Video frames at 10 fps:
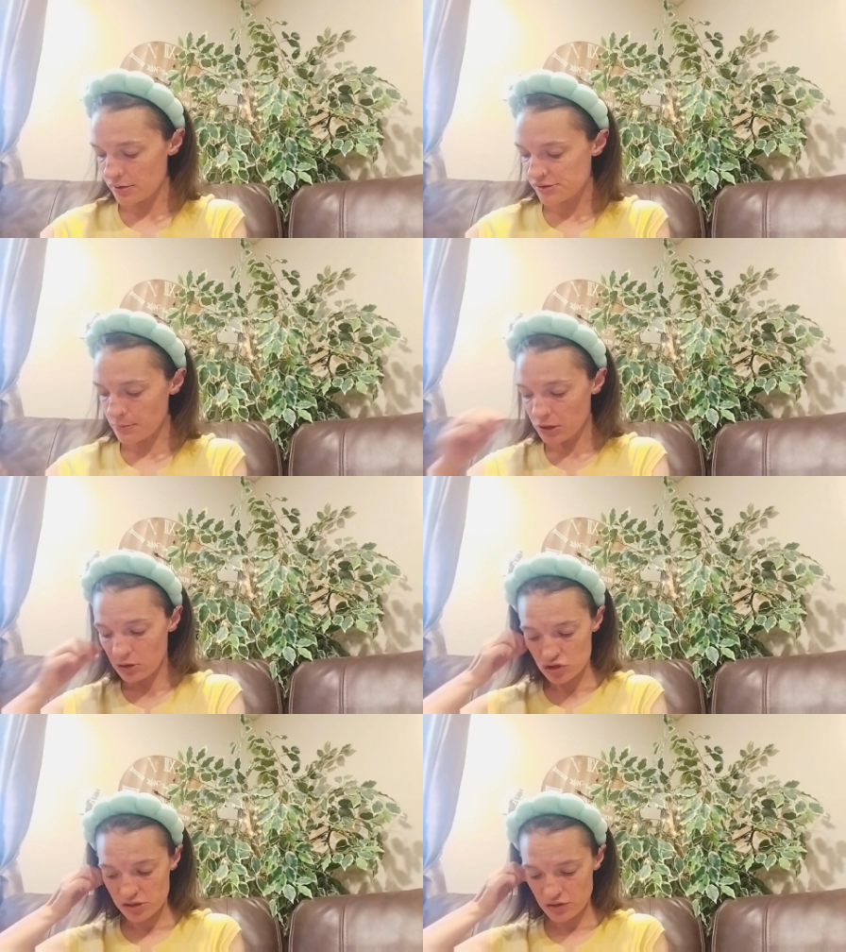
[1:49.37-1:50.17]
So I'm going to
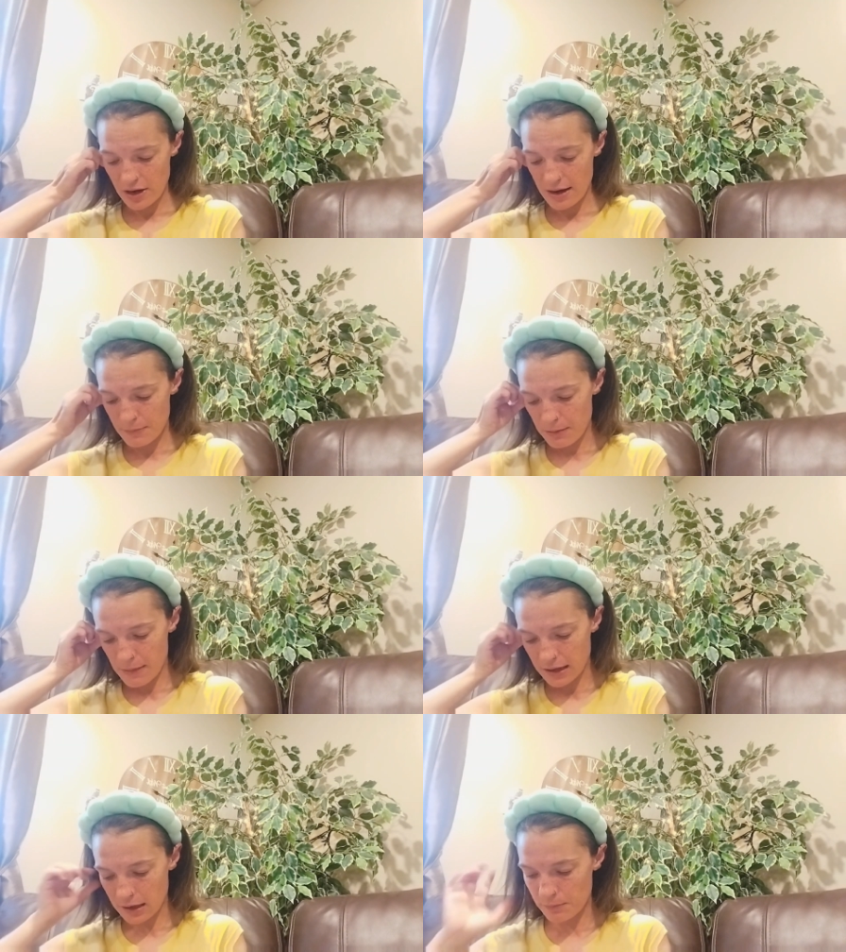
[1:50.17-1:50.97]
just grab my
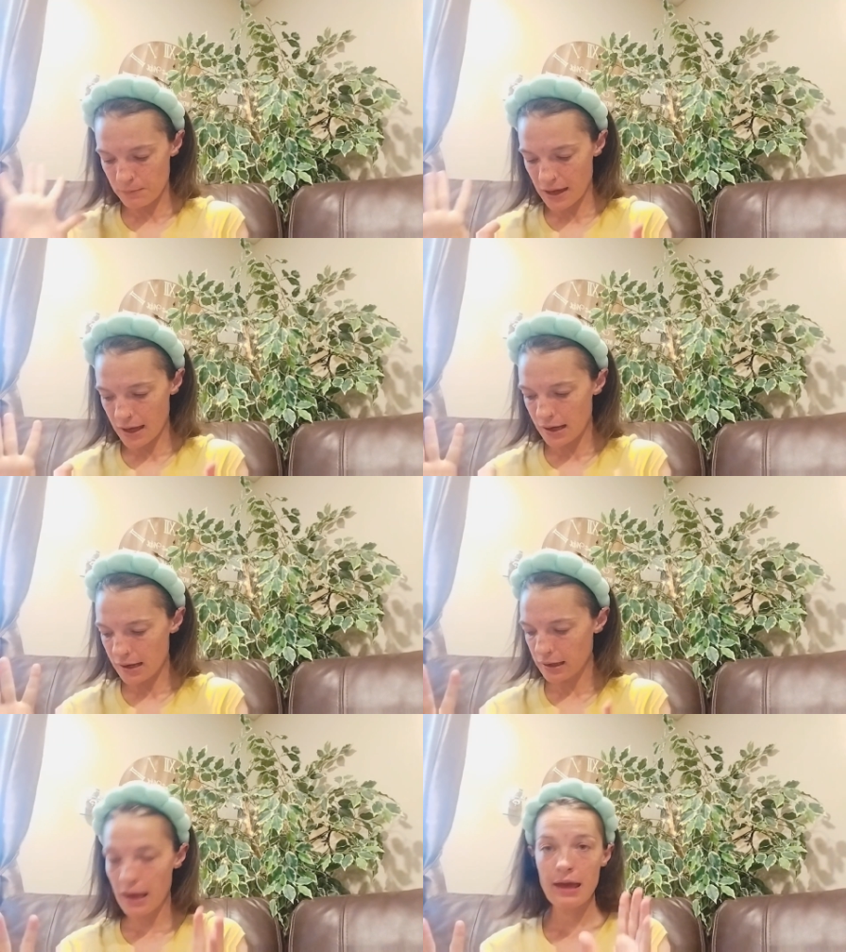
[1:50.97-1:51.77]
makeup
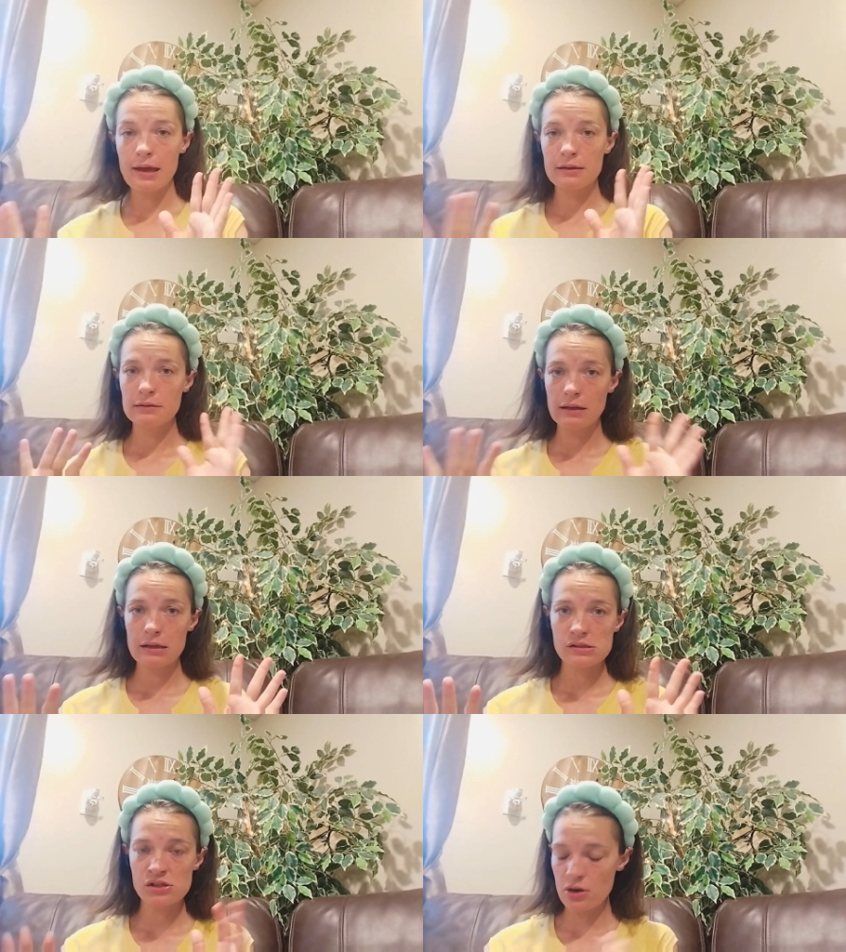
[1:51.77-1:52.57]
bag and
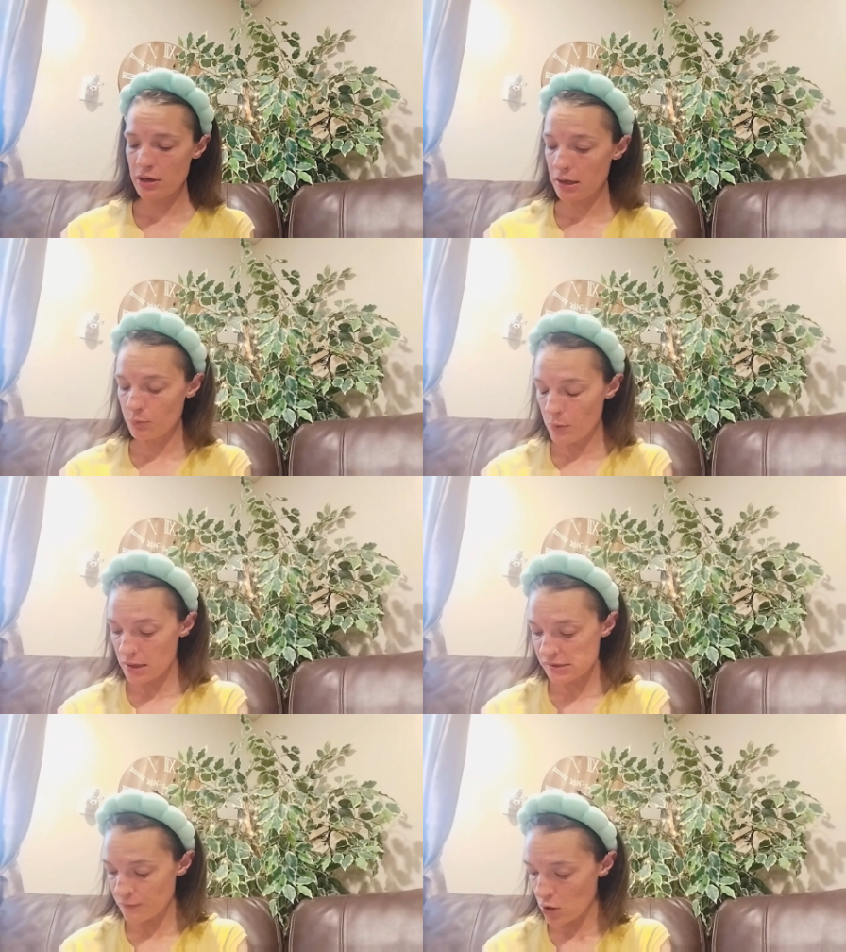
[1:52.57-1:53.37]
get started
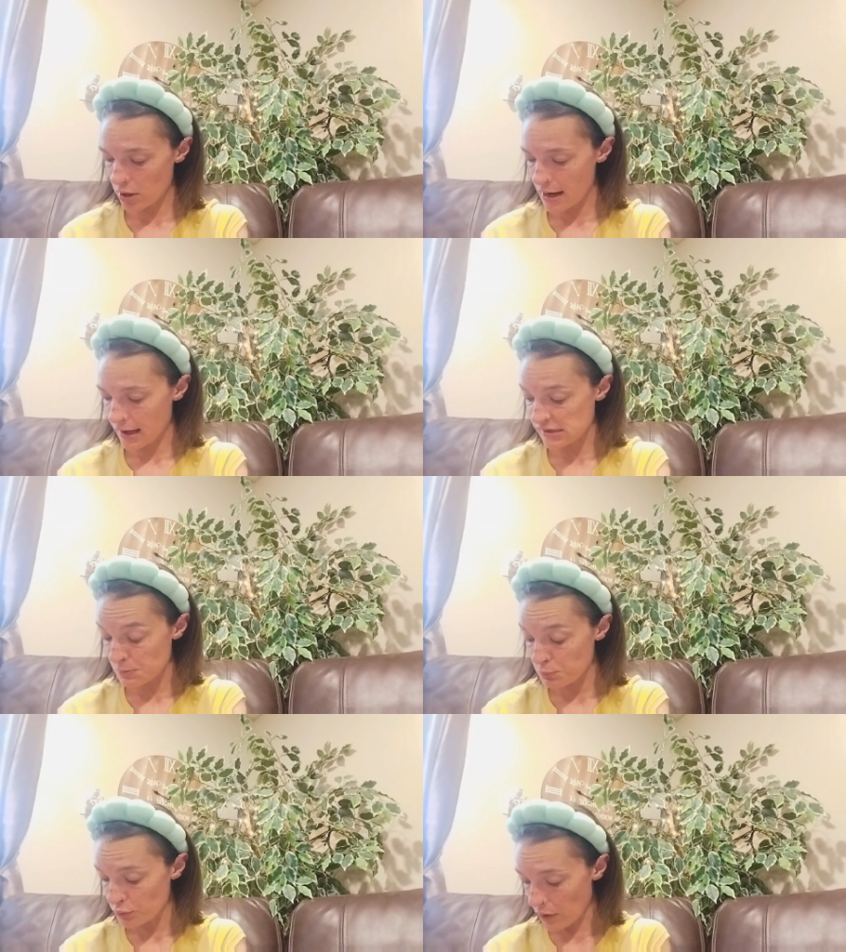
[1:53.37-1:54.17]
as far as
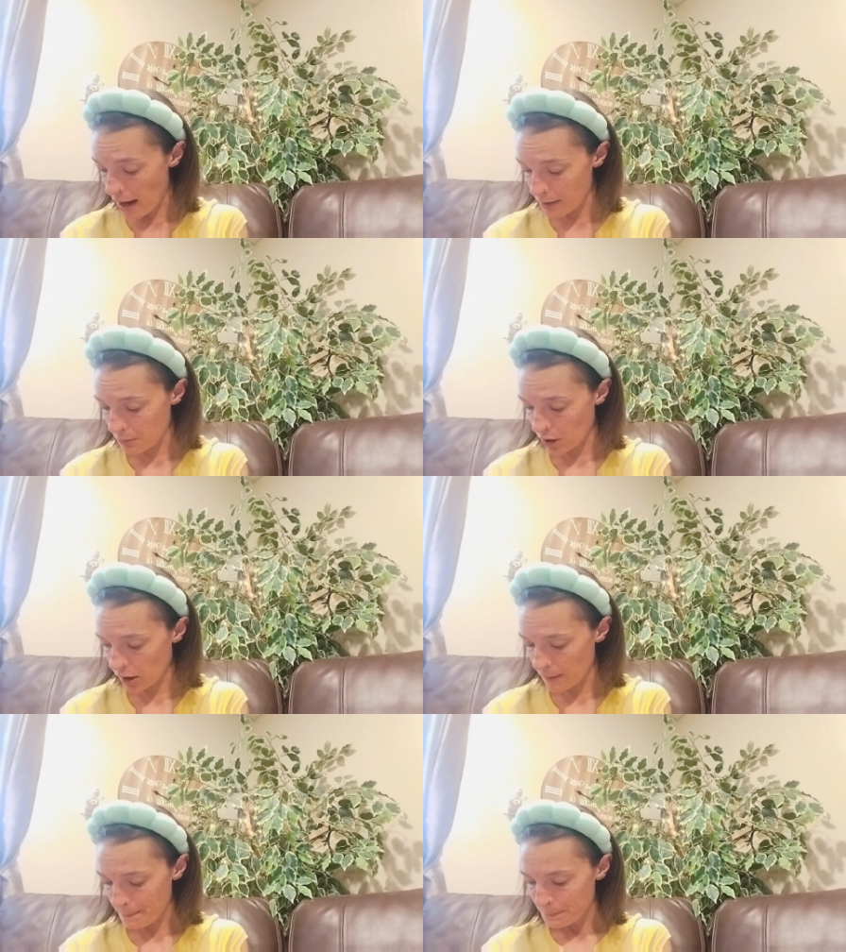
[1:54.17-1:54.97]

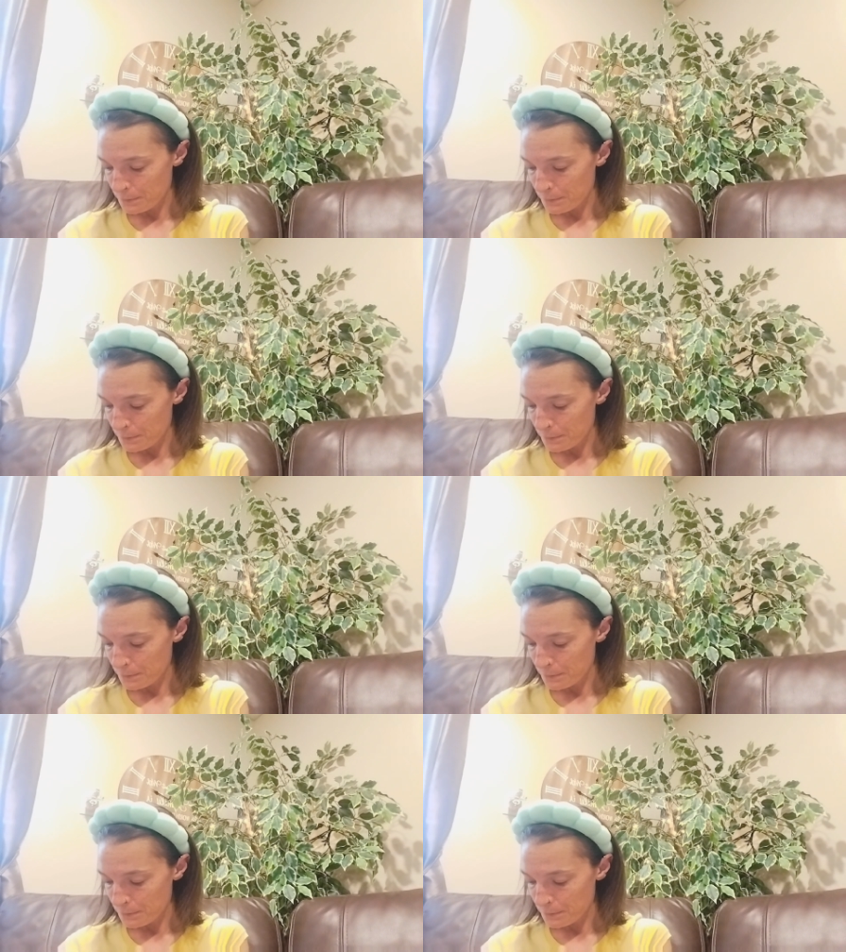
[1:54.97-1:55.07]
primer.